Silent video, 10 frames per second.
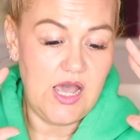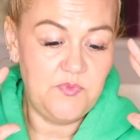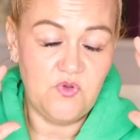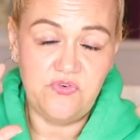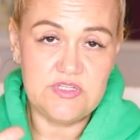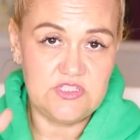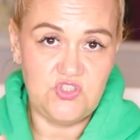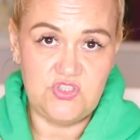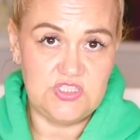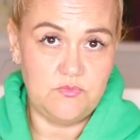I'm not for a,
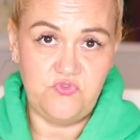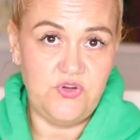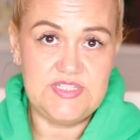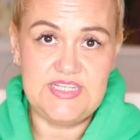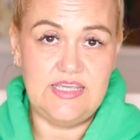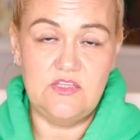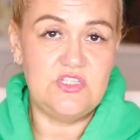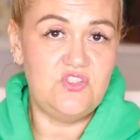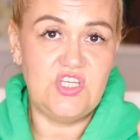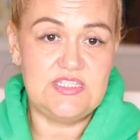for a second
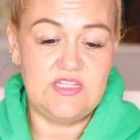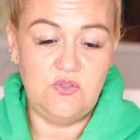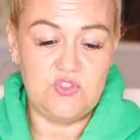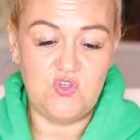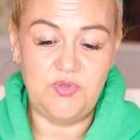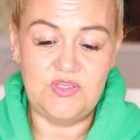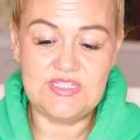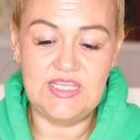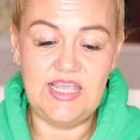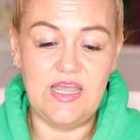suggesting you stop
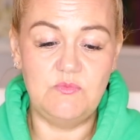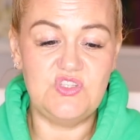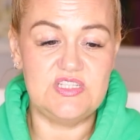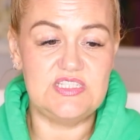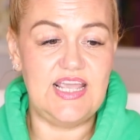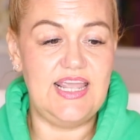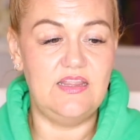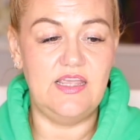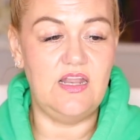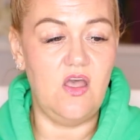using it. I'm just
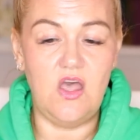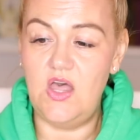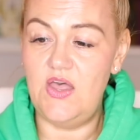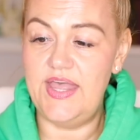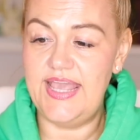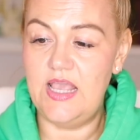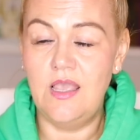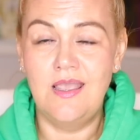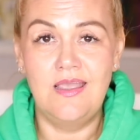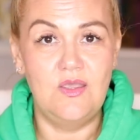saying that
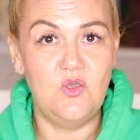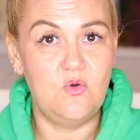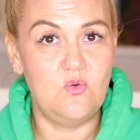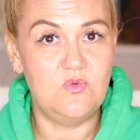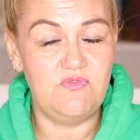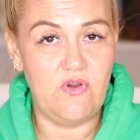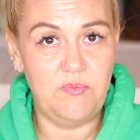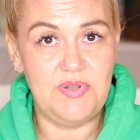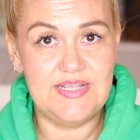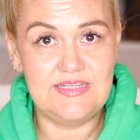I was
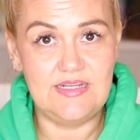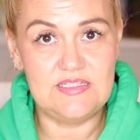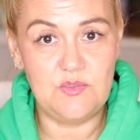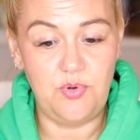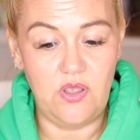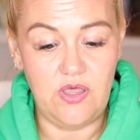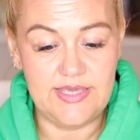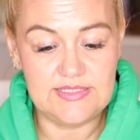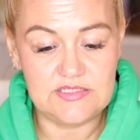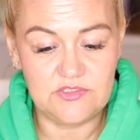very pleasantly
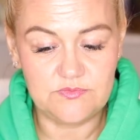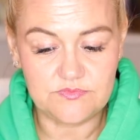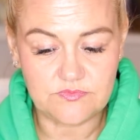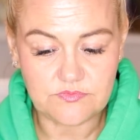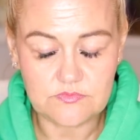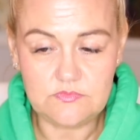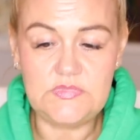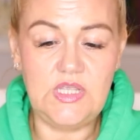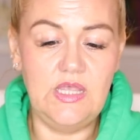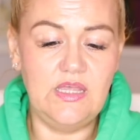surprised.
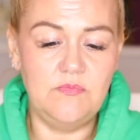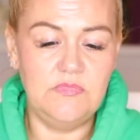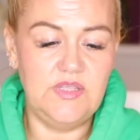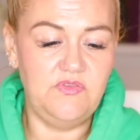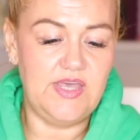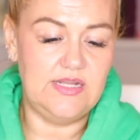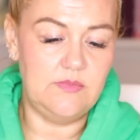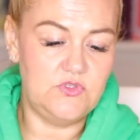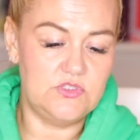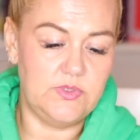Um, in fact,
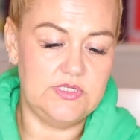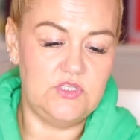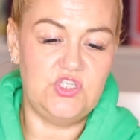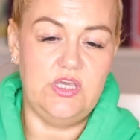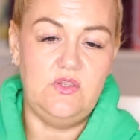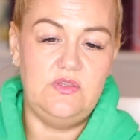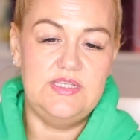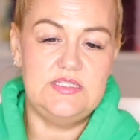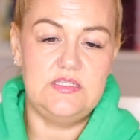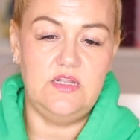let me just quickly show you.
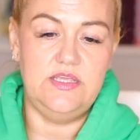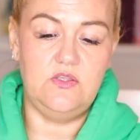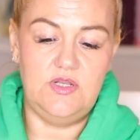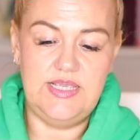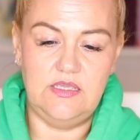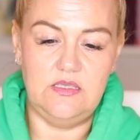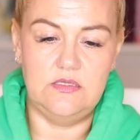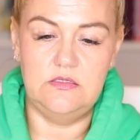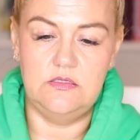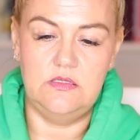This is the glycolic
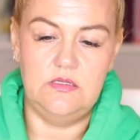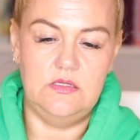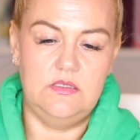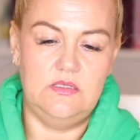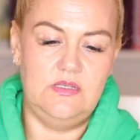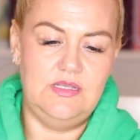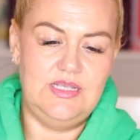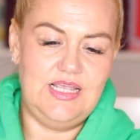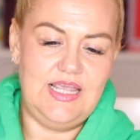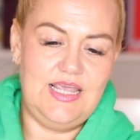
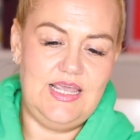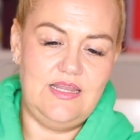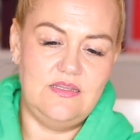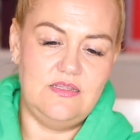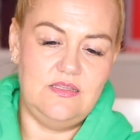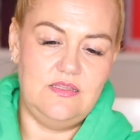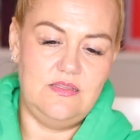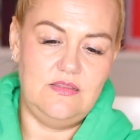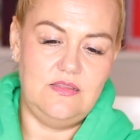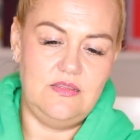and
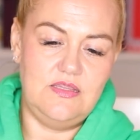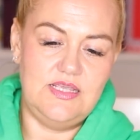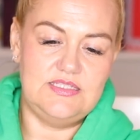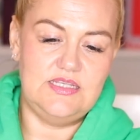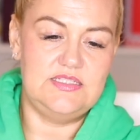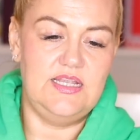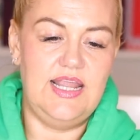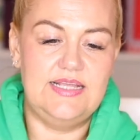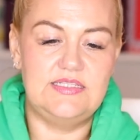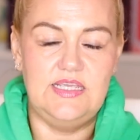this is the
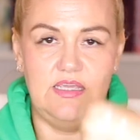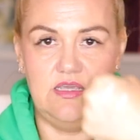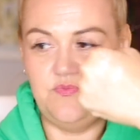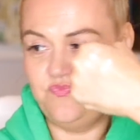lactic.